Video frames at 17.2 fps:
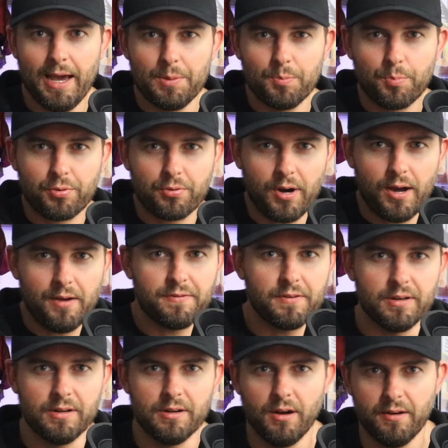and
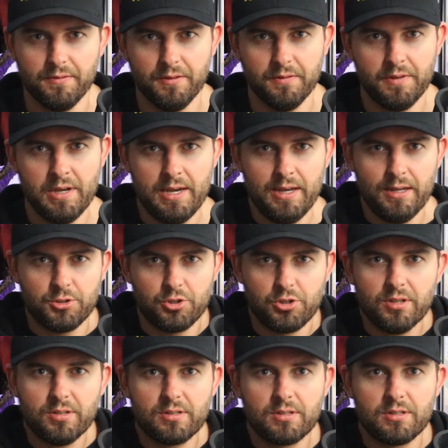profited off of
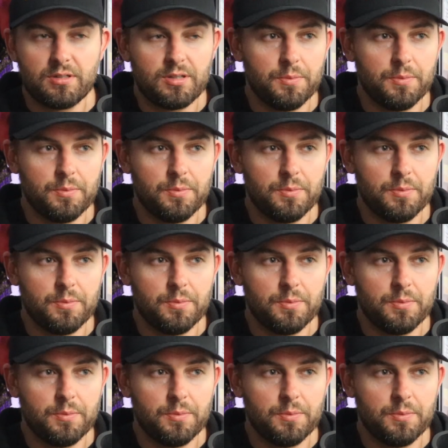just